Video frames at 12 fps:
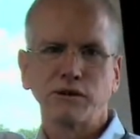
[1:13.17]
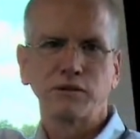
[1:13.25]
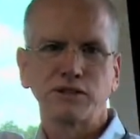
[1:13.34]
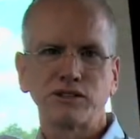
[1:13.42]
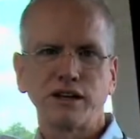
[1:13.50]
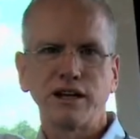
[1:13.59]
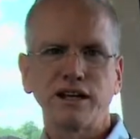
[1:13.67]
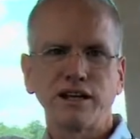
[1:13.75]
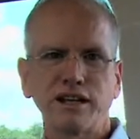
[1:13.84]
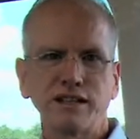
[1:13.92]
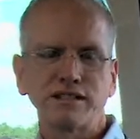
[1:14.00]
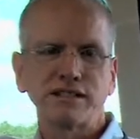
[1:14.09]
What we're trying to
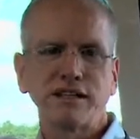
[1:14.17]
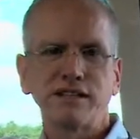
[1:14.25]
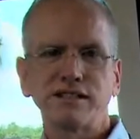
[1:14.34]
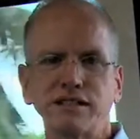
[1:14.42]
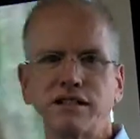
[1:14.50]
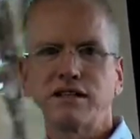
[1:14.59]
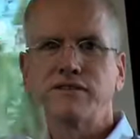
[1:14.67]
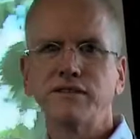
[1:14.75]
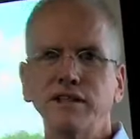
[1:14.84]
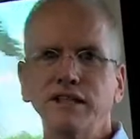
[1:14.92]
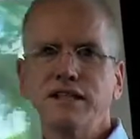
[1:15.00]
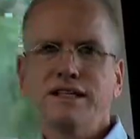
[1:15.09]
get a sense of
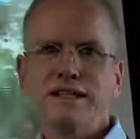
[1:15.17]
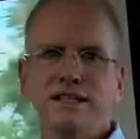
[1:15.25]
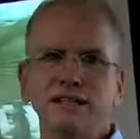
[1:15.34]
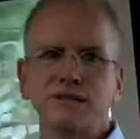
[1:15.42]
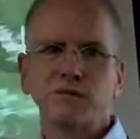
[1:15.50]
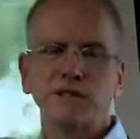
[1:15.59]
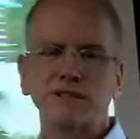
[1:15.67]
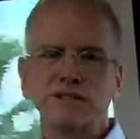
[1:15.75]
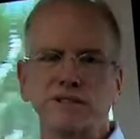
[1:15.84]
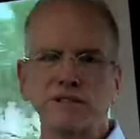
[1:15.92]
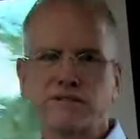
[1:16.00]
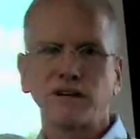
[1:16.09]
is what
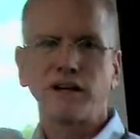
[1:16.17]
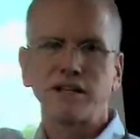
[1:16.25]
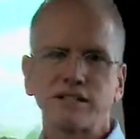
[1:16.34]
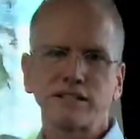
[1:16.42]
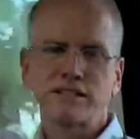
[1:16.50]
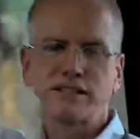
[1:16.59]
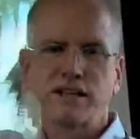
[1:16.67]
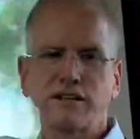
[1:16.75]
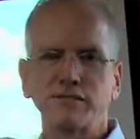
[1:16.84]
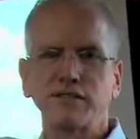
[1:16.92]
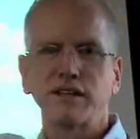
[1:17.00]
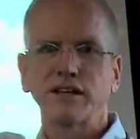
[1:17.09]
sort of cost
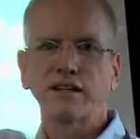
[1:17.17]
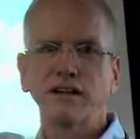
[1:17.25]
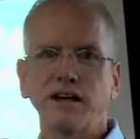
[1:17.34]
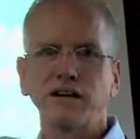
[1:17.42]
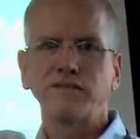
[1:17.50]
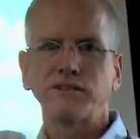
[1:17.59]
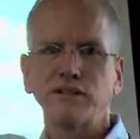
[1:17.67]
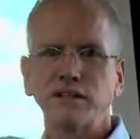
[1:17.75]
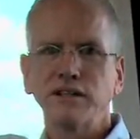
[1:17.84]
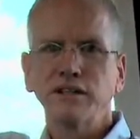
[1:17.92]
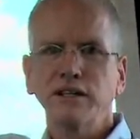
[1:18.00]
incentives they can offer,